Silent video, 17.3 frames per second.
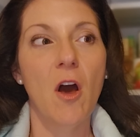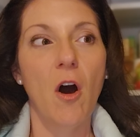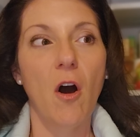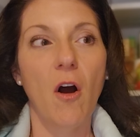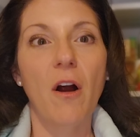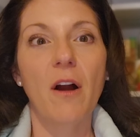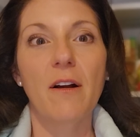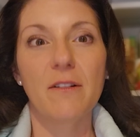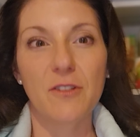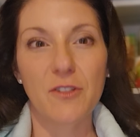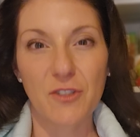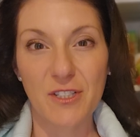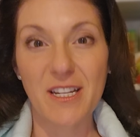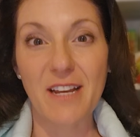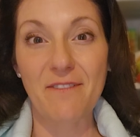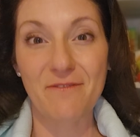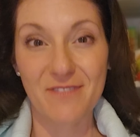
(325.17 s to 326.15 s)
are
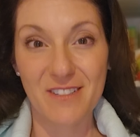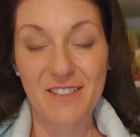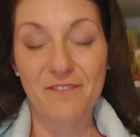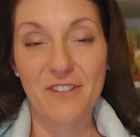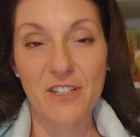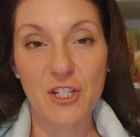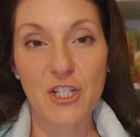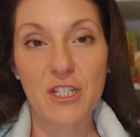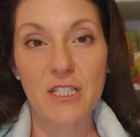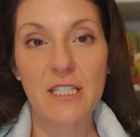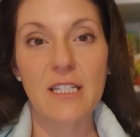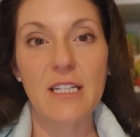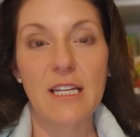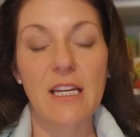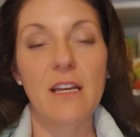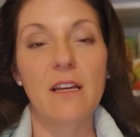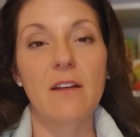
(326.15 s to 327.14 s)
deficient
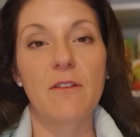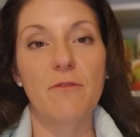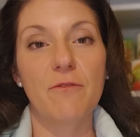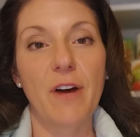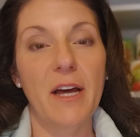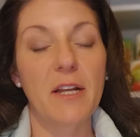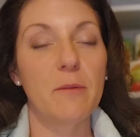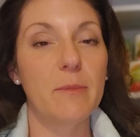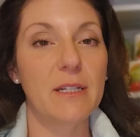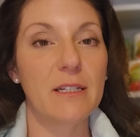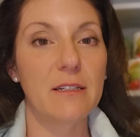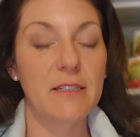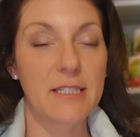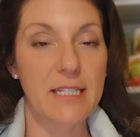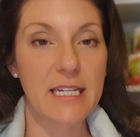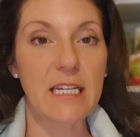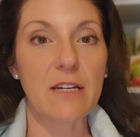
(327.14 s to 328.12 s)
in vitamin
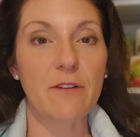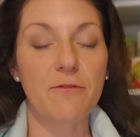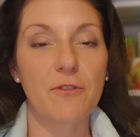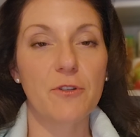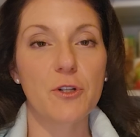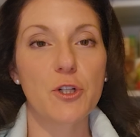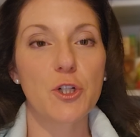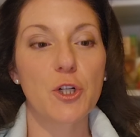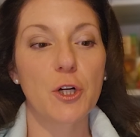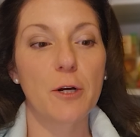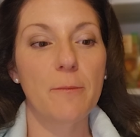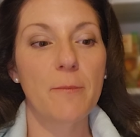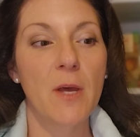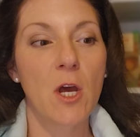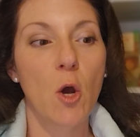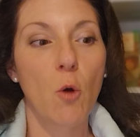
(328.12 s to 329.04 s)
D for sure.